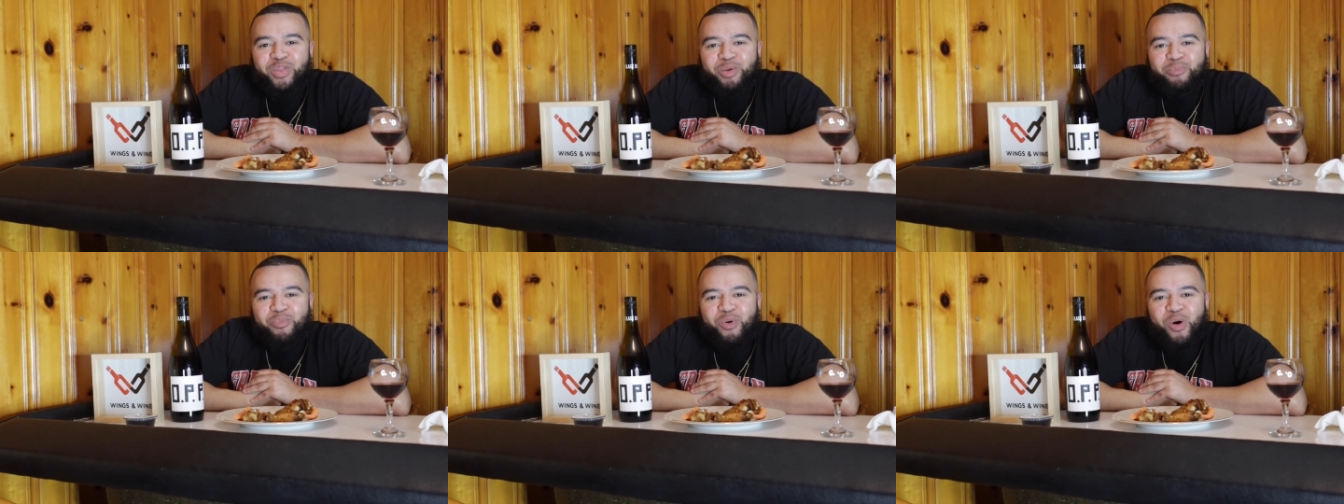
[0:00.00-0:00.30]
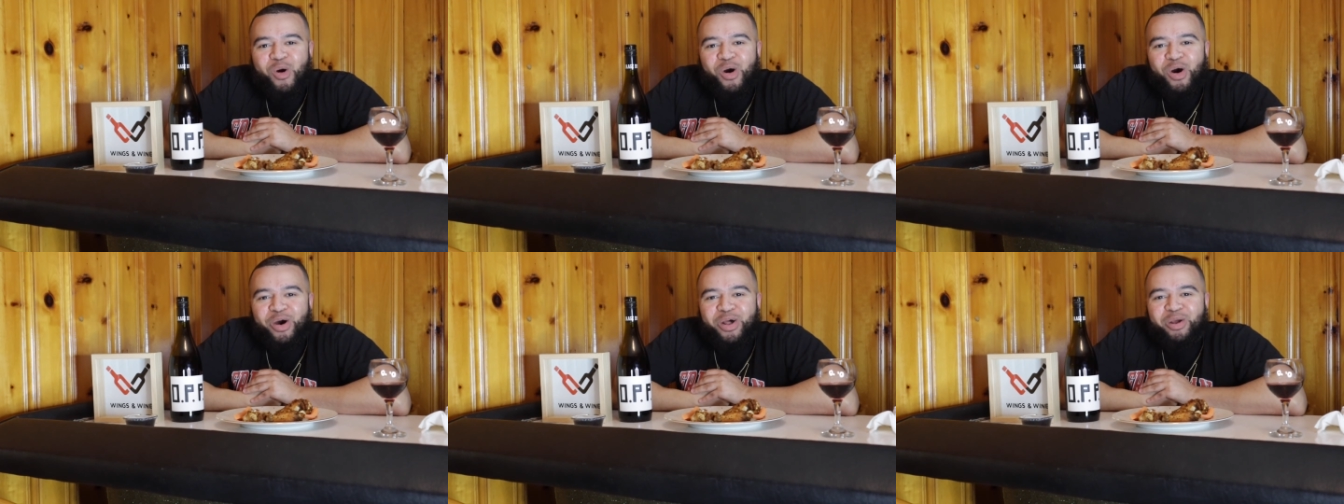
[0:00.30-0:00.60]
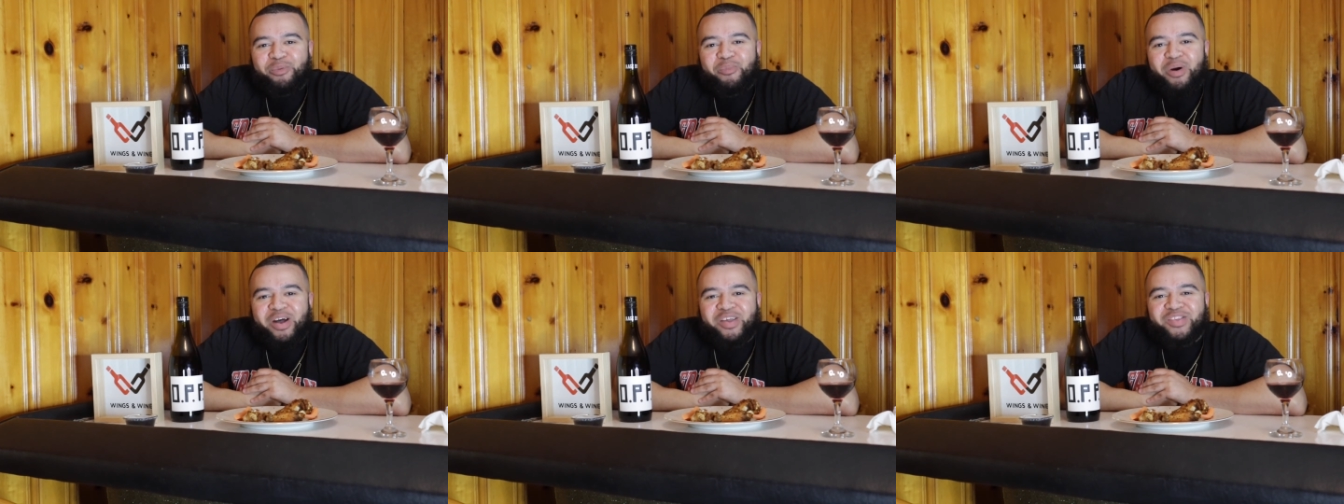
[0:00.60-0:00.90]
upon
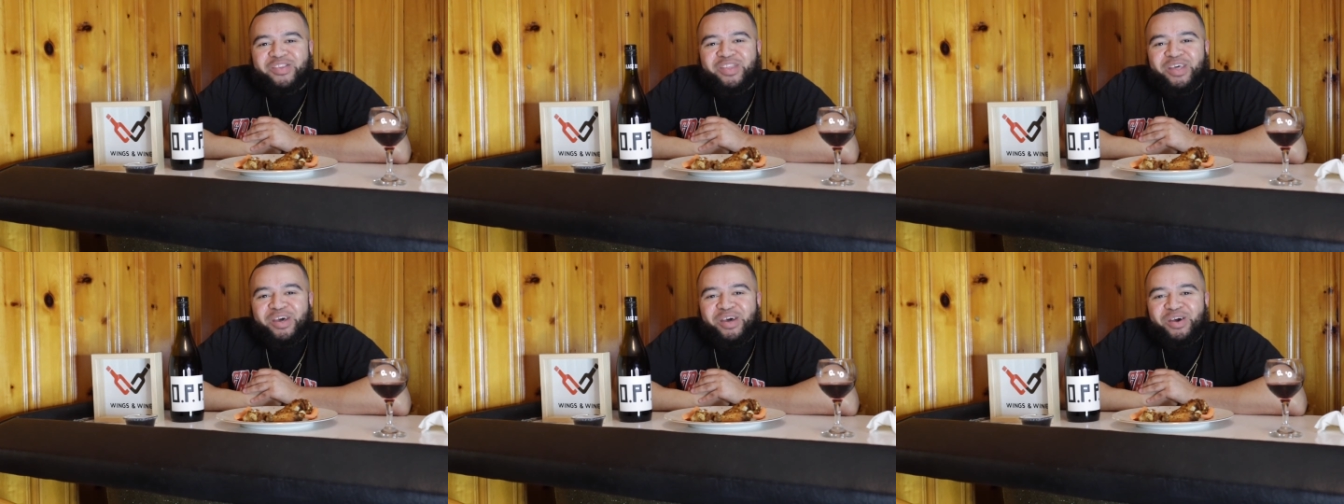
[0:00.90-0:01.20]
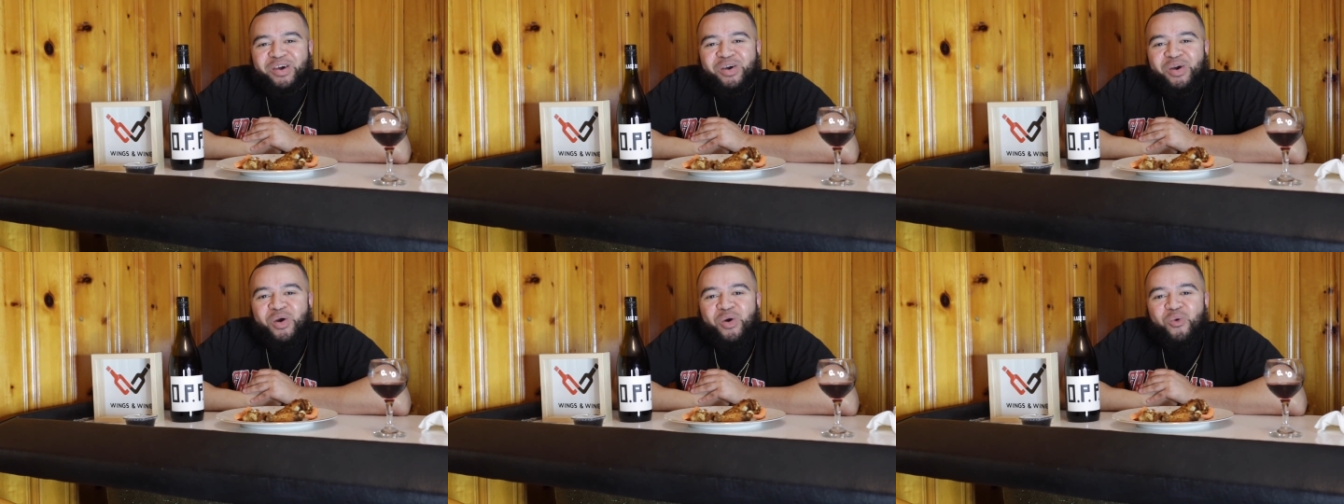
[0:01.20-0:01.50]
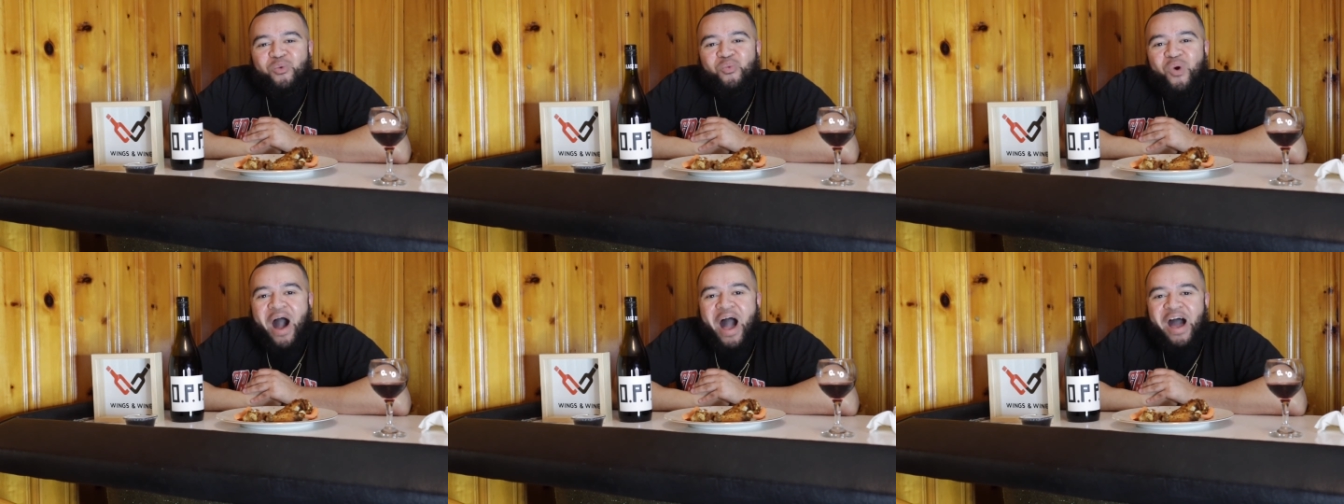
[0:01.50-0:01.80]
amongst the
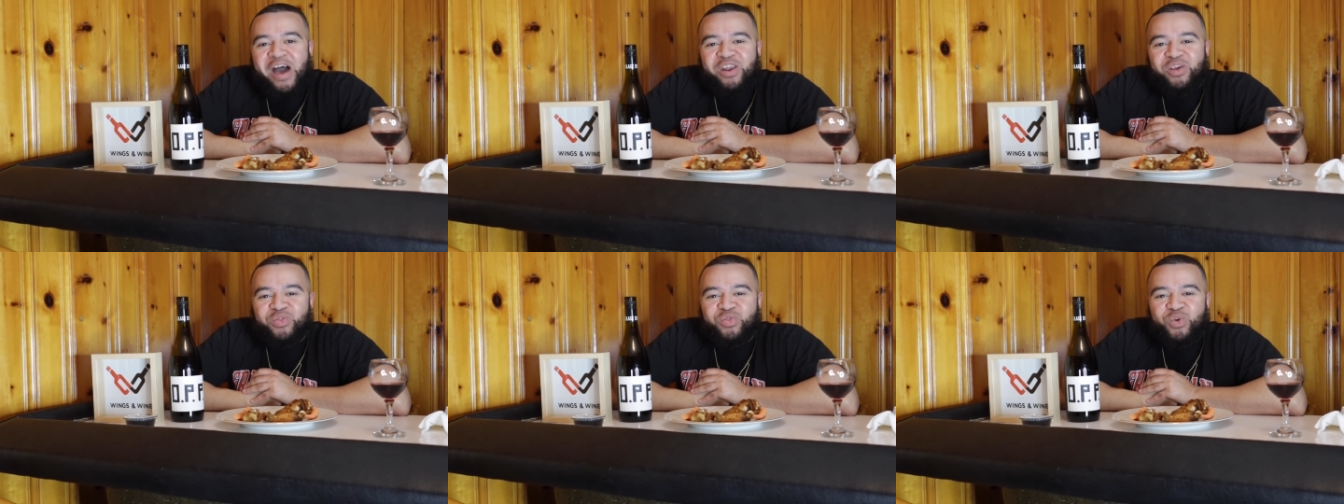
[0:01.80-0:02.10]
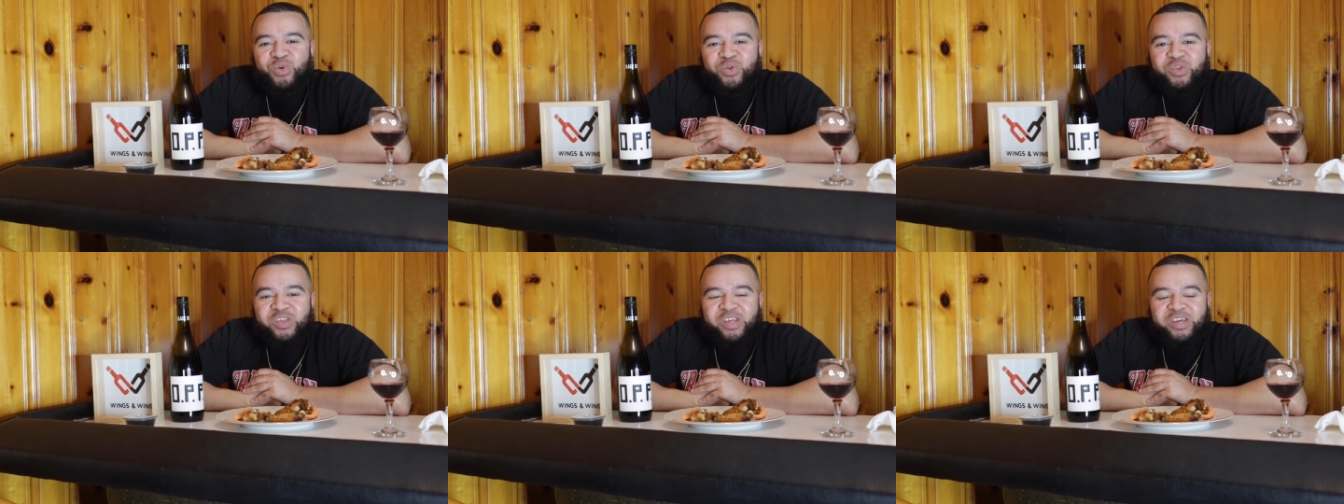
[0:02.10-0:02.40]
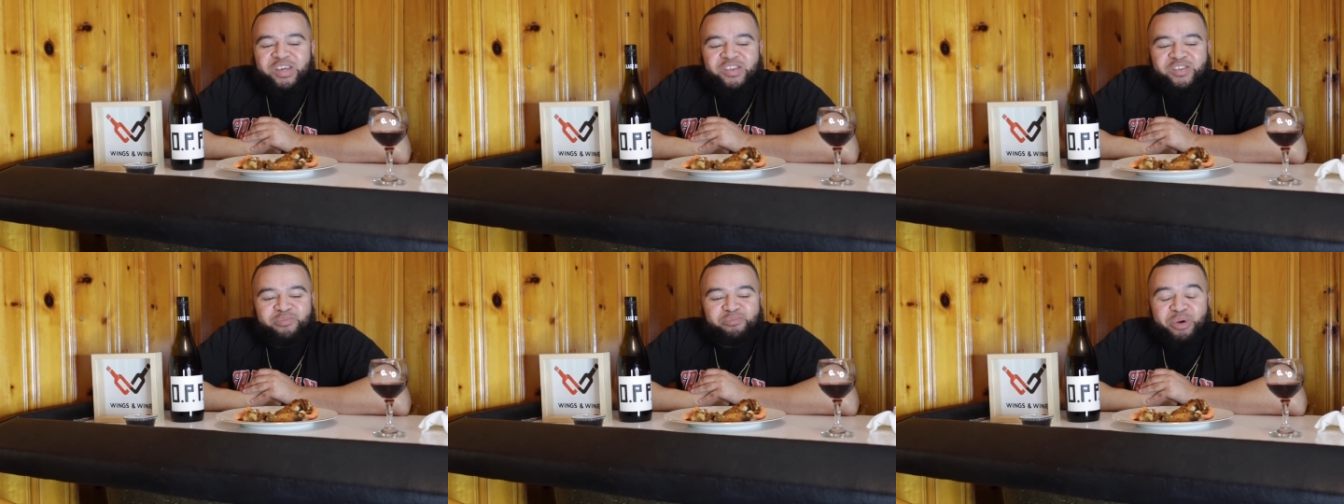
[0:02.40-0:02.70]
wine
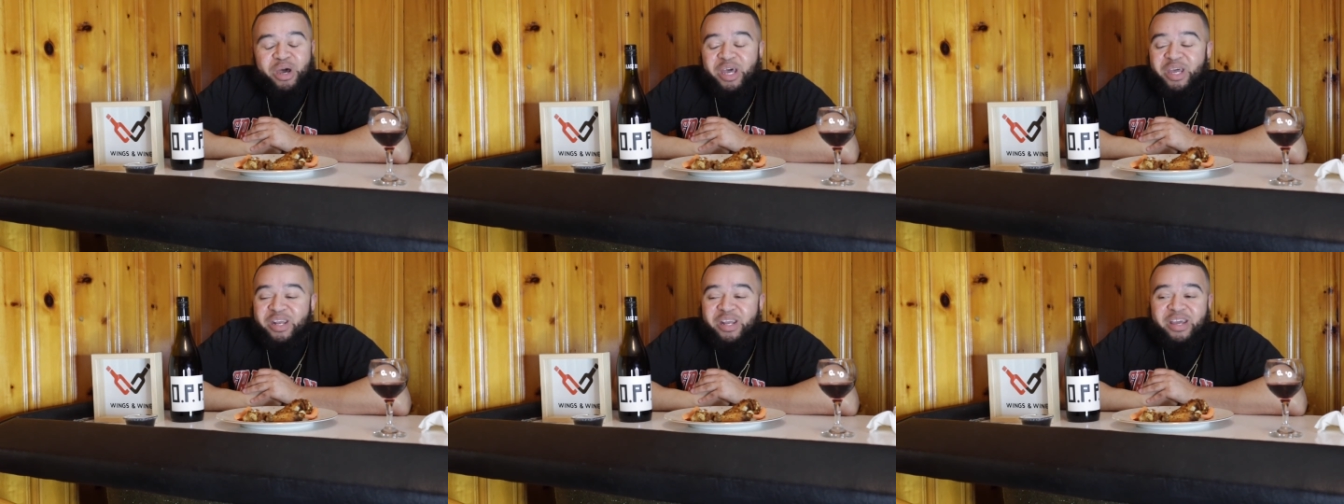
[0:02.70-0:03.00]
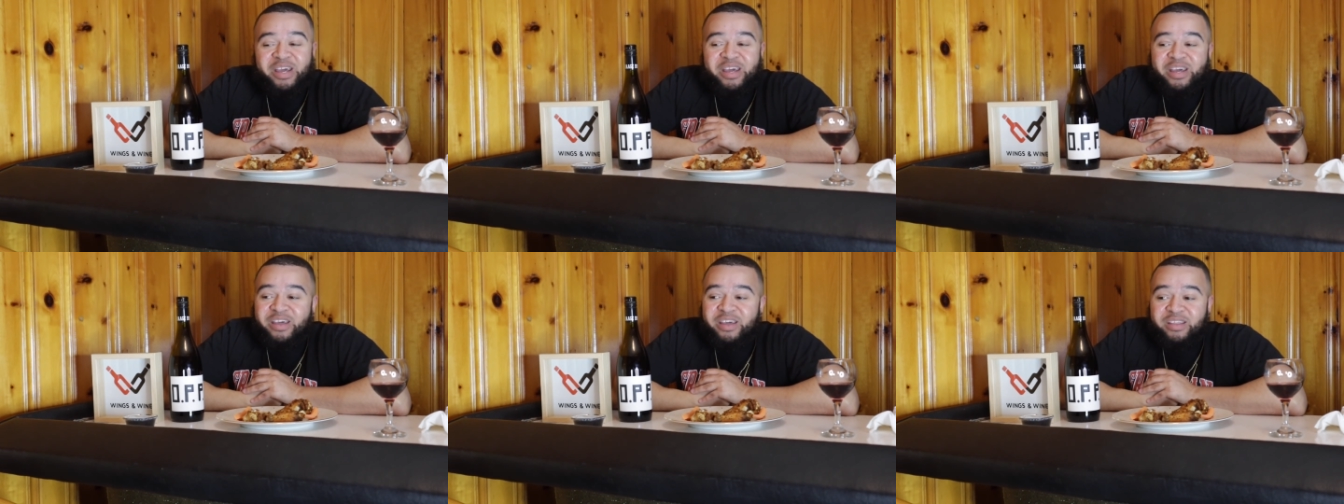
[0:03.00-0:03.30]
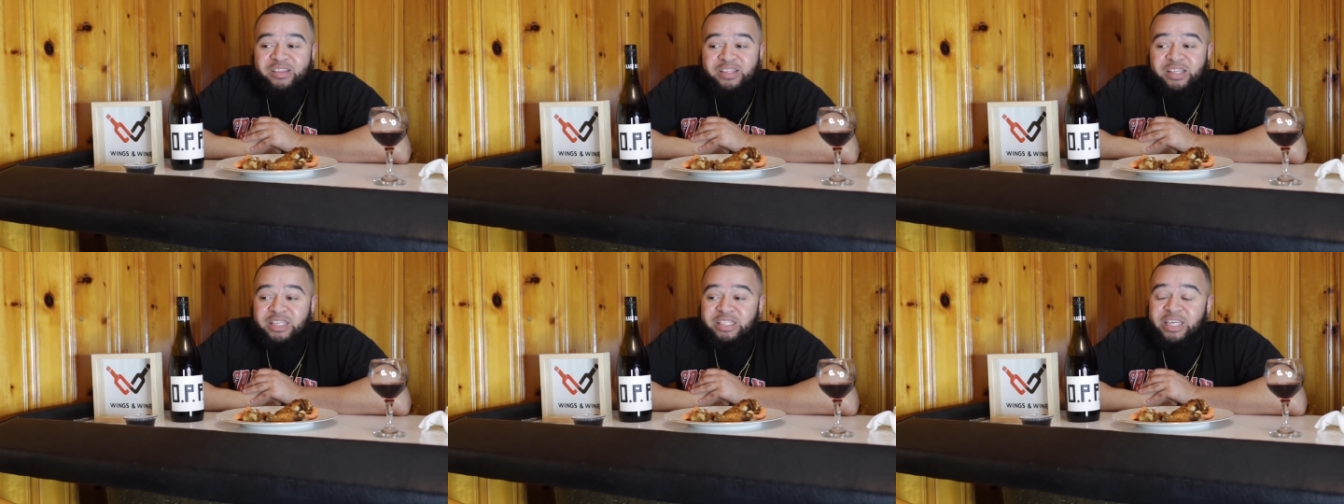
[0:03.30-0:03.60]
enthusiasts, but
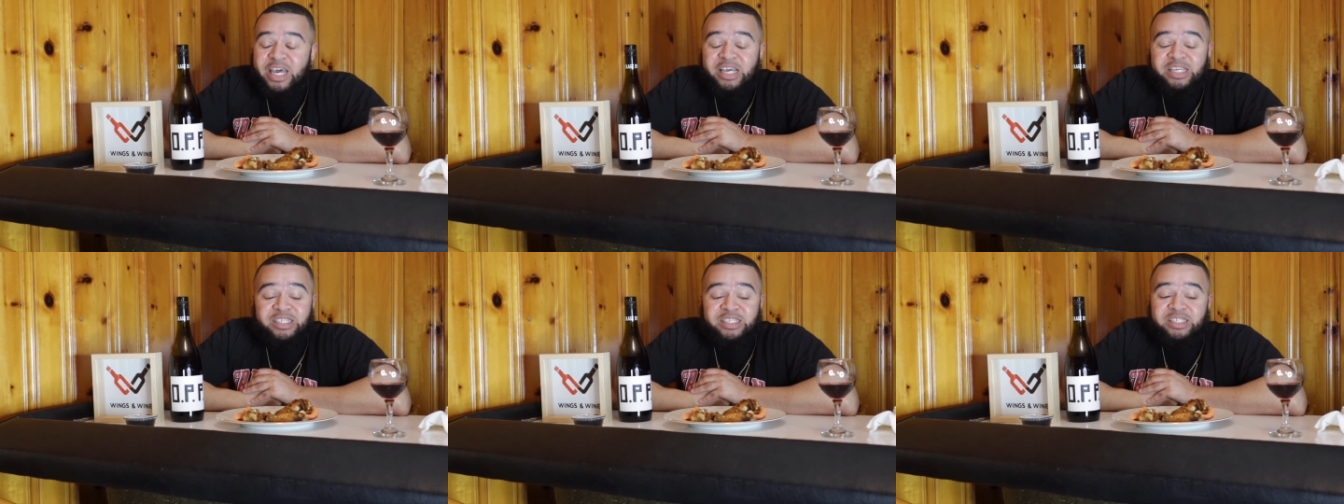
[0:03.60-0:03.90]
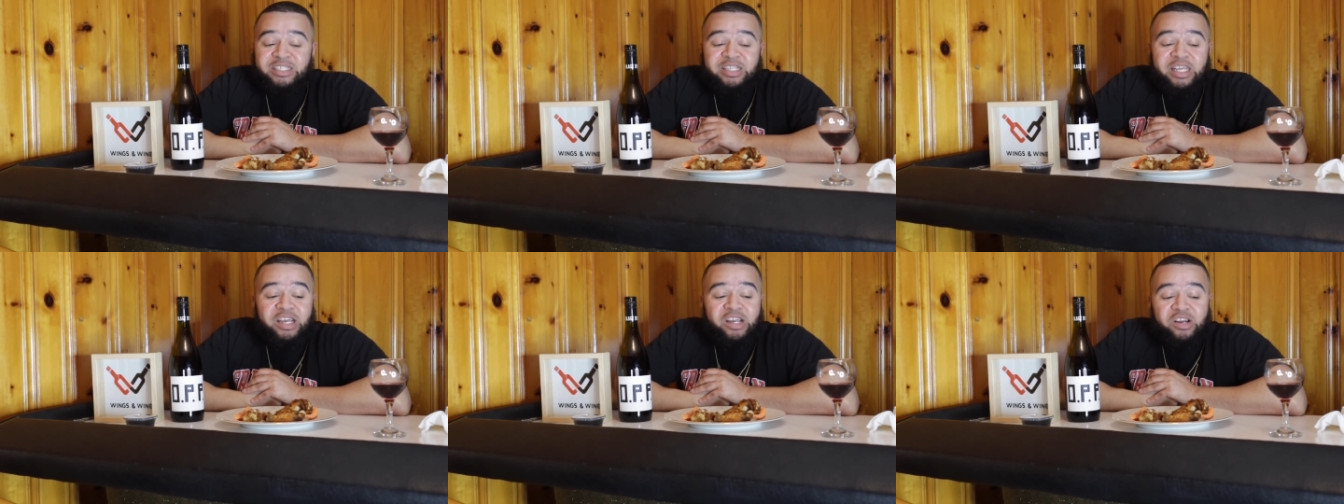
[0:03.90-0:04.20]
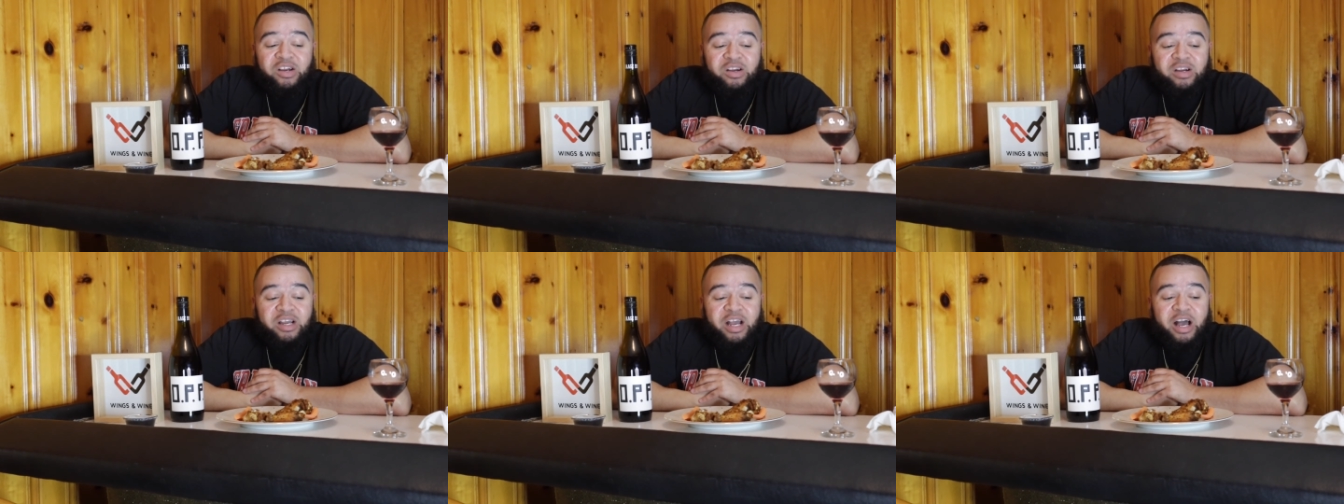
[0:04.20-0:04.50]
the taste is
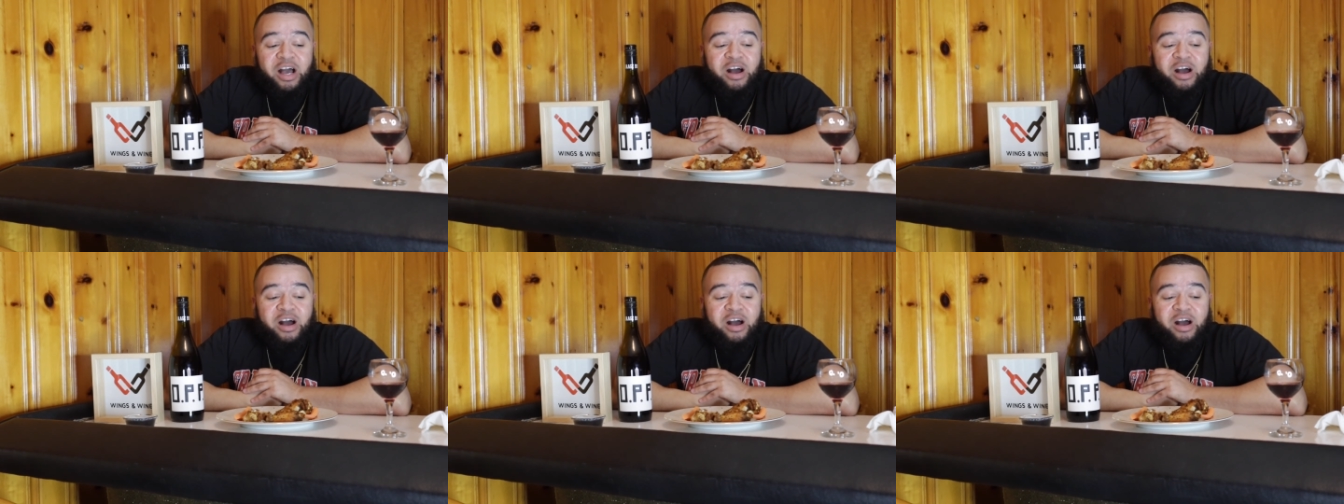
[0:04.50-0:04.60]
there.